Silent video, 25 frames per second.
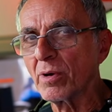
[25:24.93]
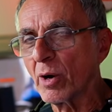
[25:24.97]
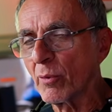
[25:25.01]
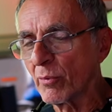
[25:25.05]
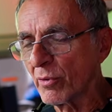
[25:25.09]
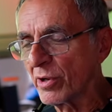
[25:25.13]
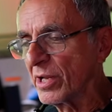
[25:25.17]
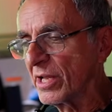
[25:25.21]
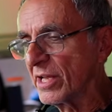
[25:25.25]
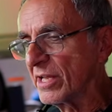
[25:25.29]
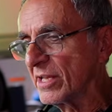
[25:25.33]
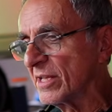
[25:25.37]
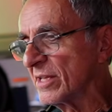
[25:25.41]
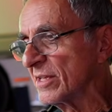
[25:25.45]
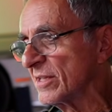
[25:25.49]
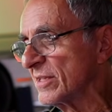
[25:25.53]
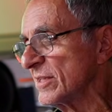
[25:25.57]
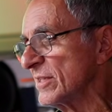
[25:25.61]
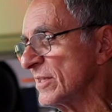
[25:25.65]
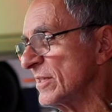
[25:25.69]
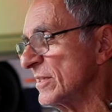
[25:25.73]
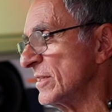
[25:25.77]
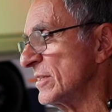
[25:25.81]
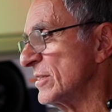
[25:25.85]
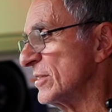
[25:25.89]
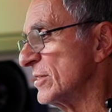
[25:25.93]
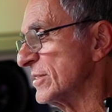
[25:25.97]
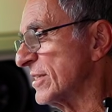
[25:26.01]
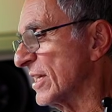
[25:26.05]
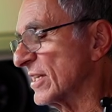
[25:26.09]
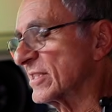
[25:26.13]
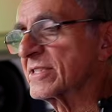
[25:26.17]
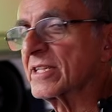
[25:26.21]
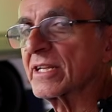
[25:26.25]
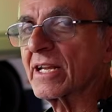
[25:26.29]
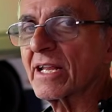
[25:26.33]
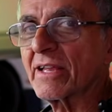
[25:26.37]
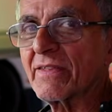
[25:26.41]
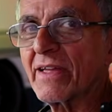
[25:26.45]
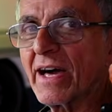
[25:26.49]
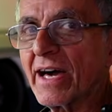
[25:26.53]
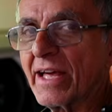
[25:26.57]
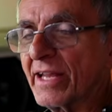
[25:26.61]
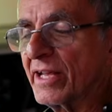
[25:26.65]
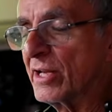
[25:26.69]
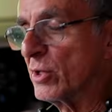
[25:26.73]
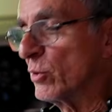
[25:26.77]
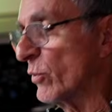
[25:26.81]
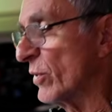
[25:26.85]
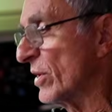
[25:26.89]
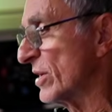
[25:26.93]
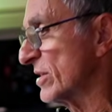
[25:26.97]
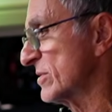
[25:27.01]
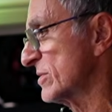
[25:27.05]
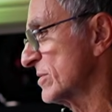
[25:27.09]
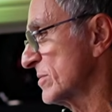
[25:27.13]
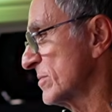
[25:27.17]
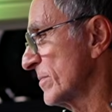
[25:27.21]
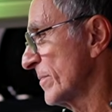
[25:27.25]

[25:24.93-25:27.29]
I want to test it like that anyways.